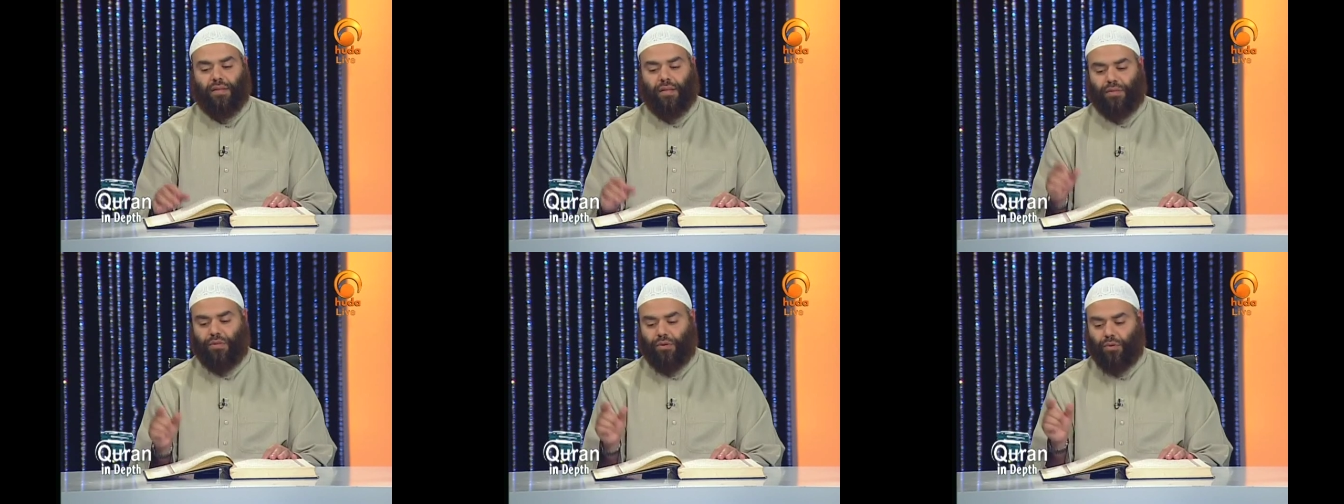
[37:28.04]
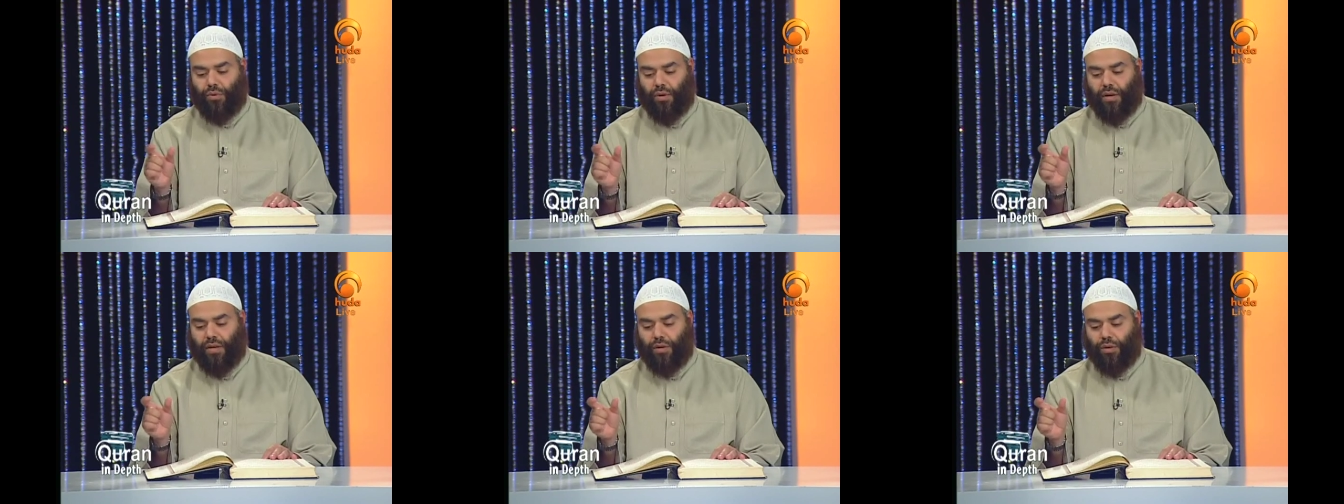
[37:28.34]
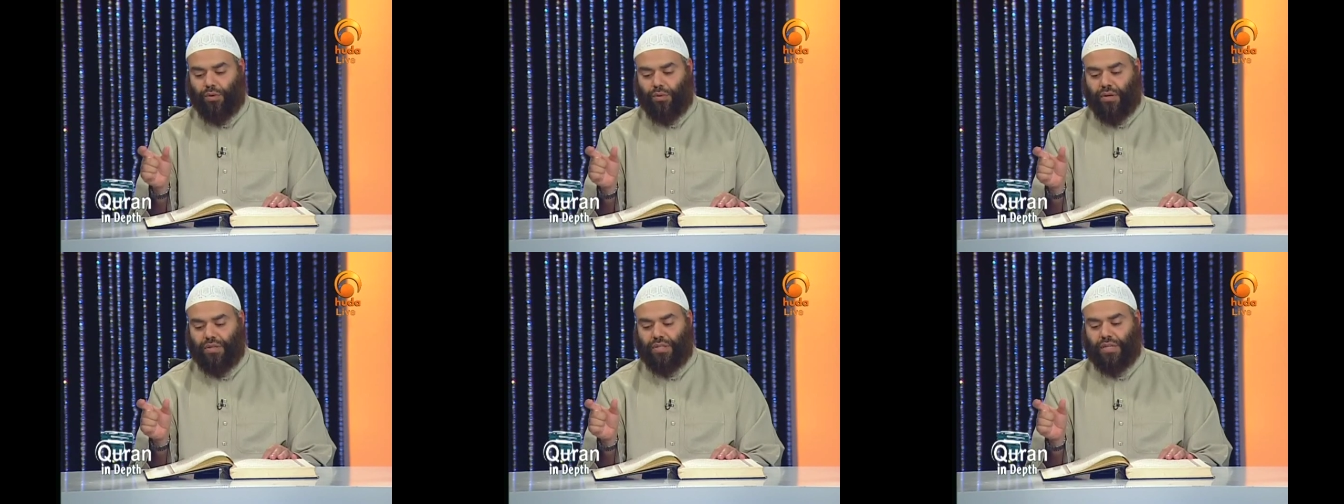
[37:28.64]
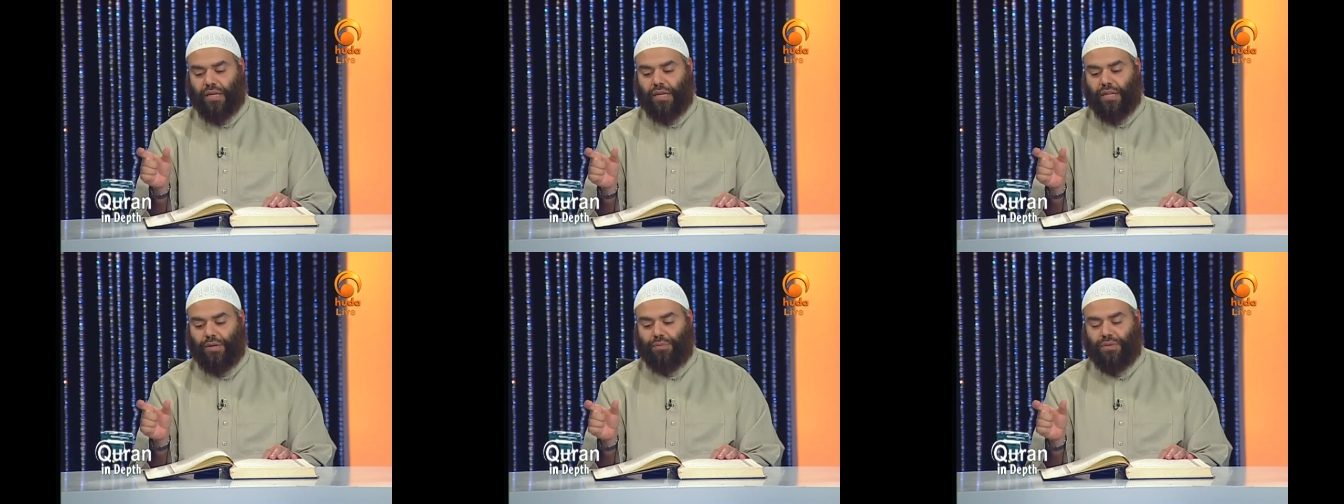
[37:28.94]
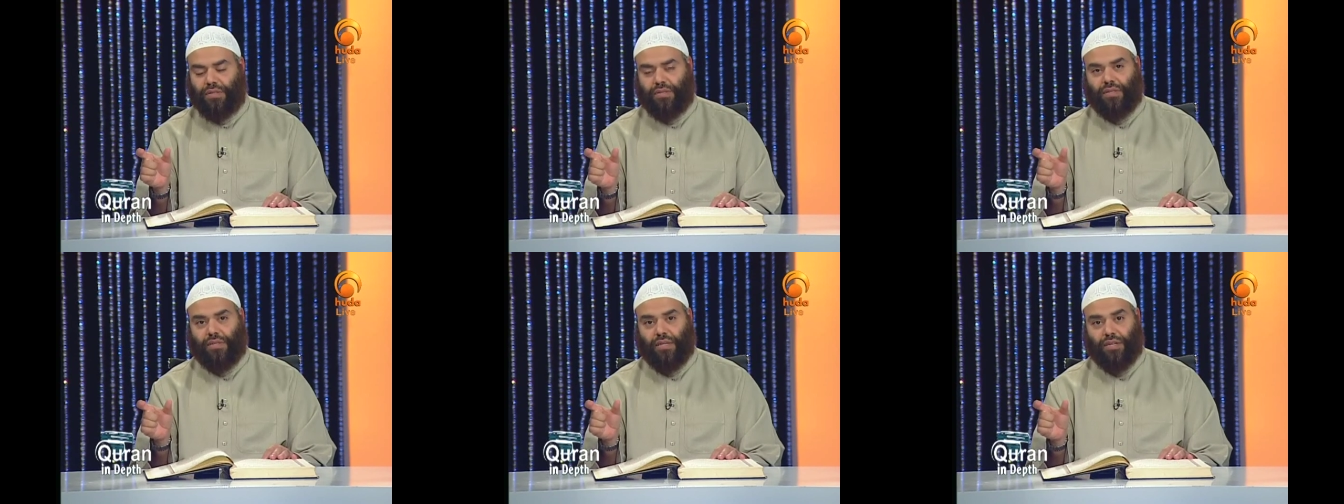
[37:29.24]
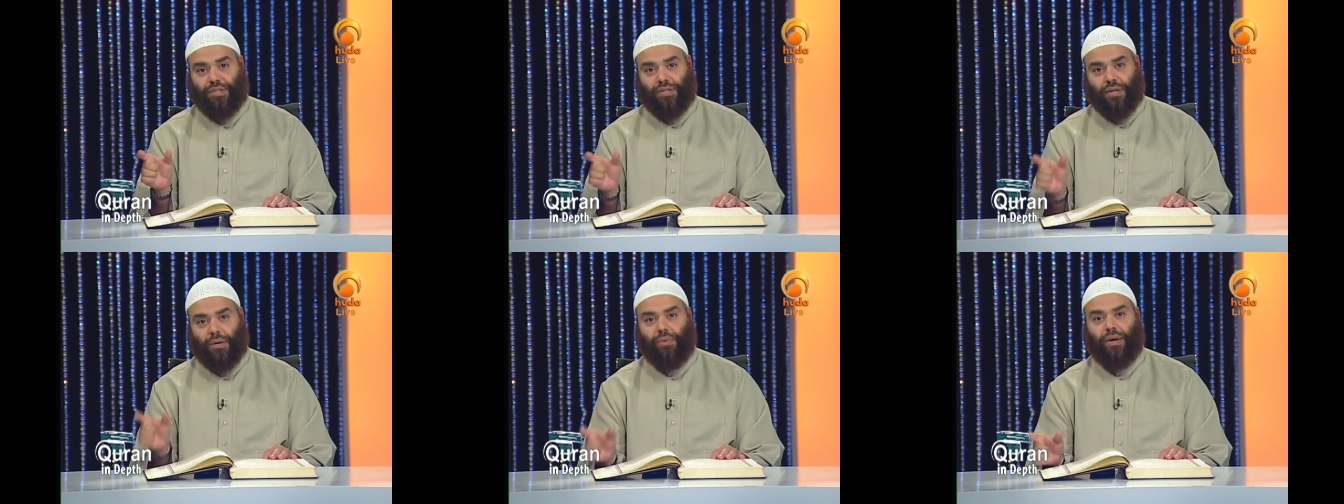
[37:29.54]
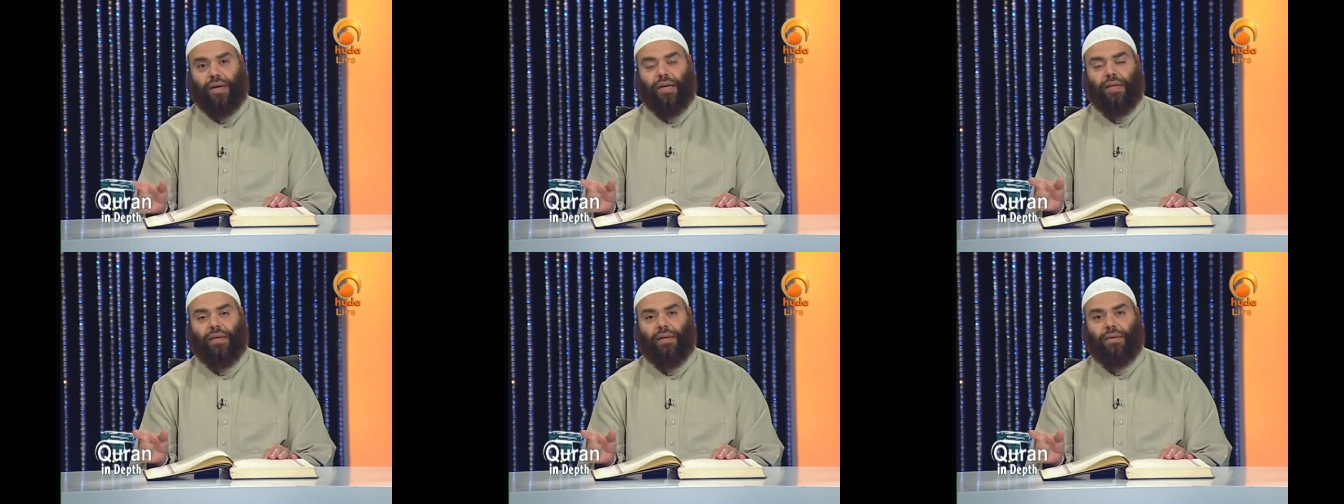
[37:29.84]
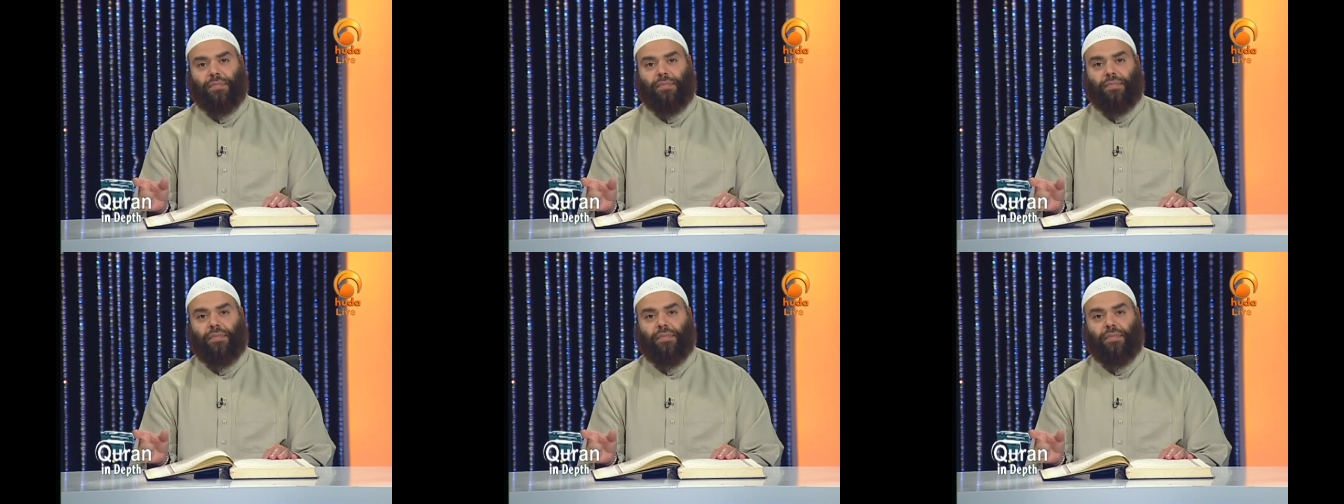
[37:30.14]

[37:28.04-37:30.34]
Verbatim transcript: That the ruling originally was such a way,